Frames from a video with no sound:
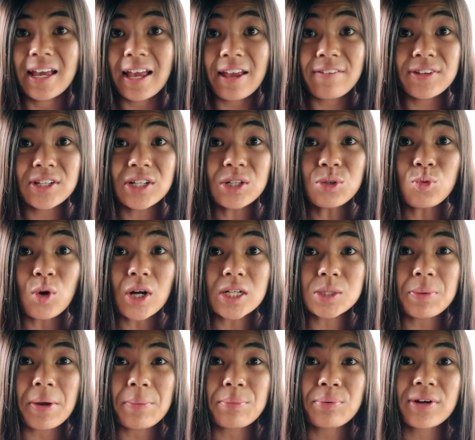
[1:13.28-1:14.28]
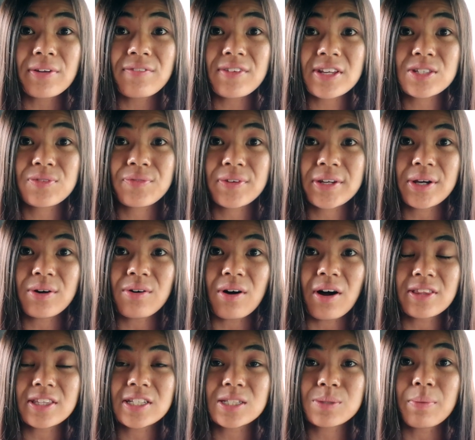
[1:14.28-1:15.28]
If you didn't watch my previous video
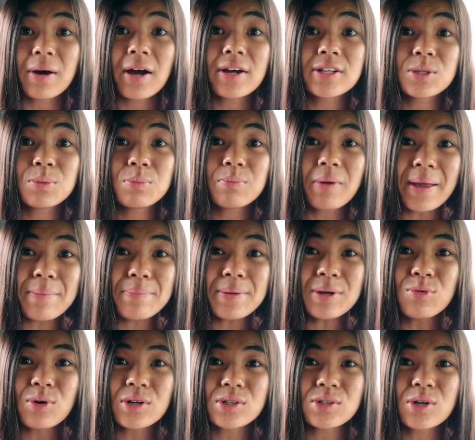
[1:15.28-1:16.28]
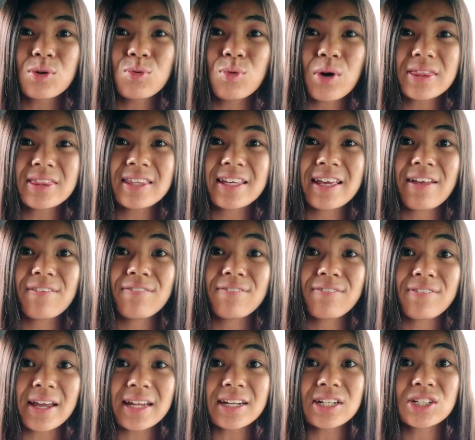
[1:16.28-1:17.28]
on this mod, you might be wondering what the
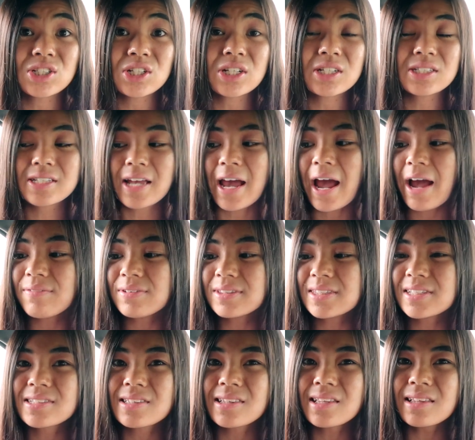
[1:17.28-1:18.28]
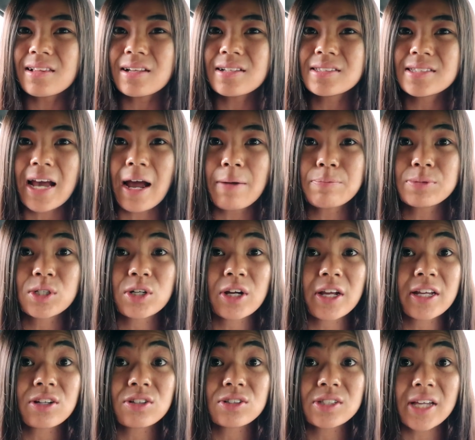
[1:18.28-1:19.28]
advantage is to having this little adapter
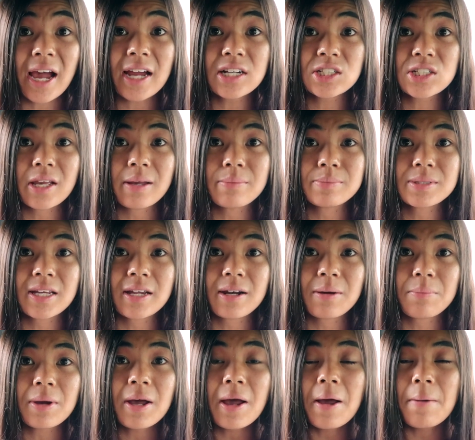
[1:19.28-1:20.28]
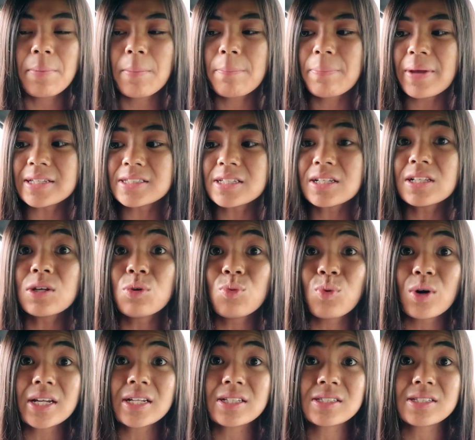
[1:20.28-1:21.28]
in your dash cam setup. But basically
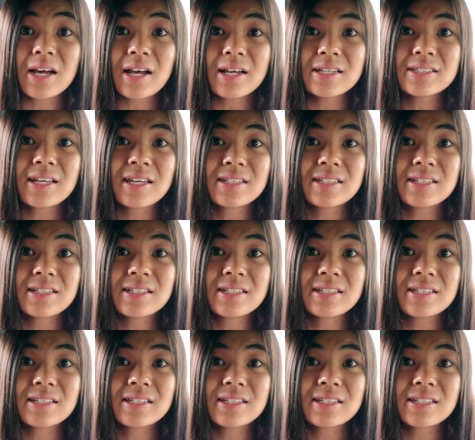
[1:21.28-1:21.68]
what it does